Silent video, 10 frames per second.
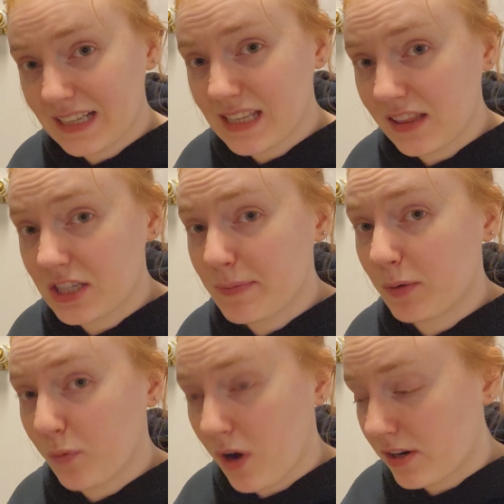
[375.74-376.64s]
I said, there's
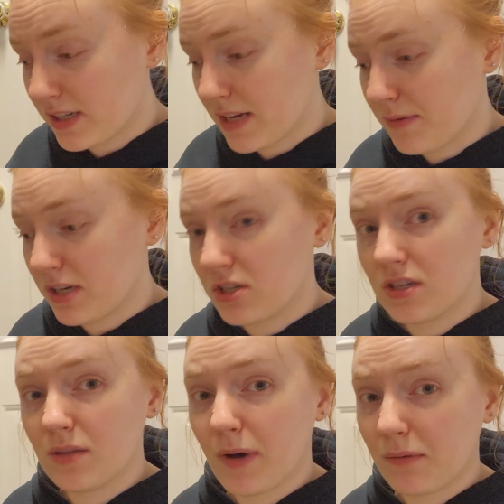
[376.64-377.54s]
been water damage
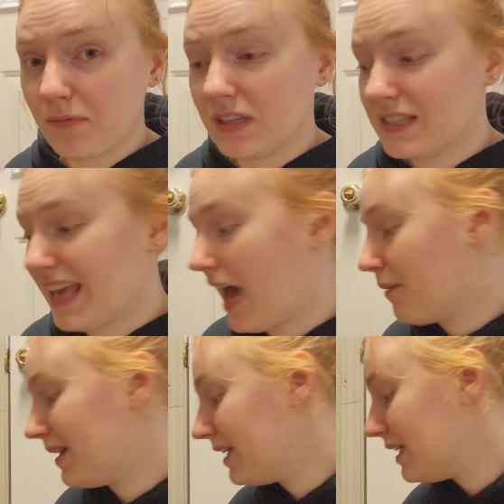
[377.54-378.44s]
to the bottom of this
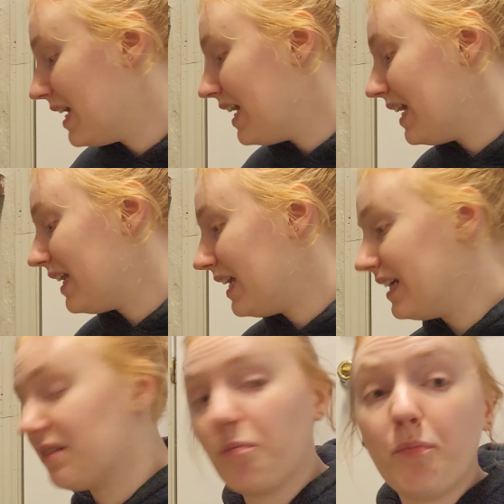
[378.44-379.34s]
cabinet. It
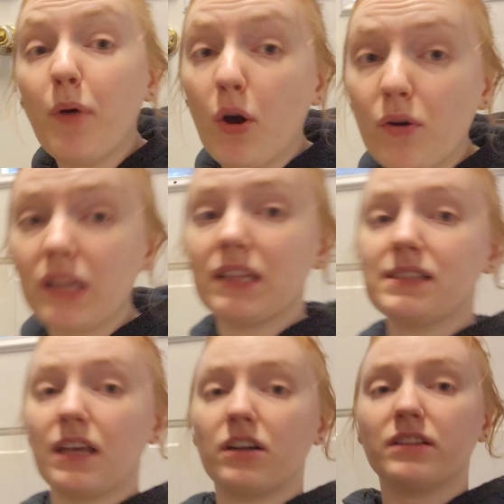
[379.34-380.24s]
is bowed in the
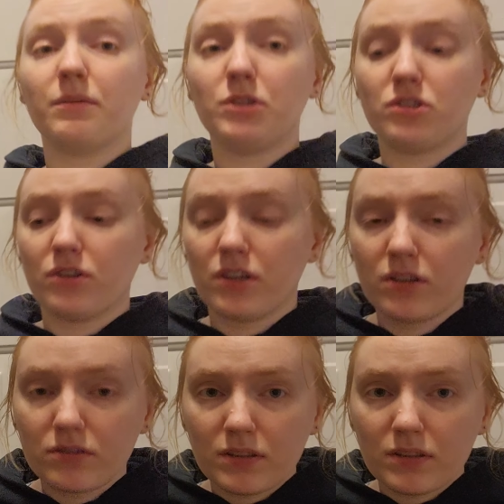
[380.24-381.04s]
center. Let me show you.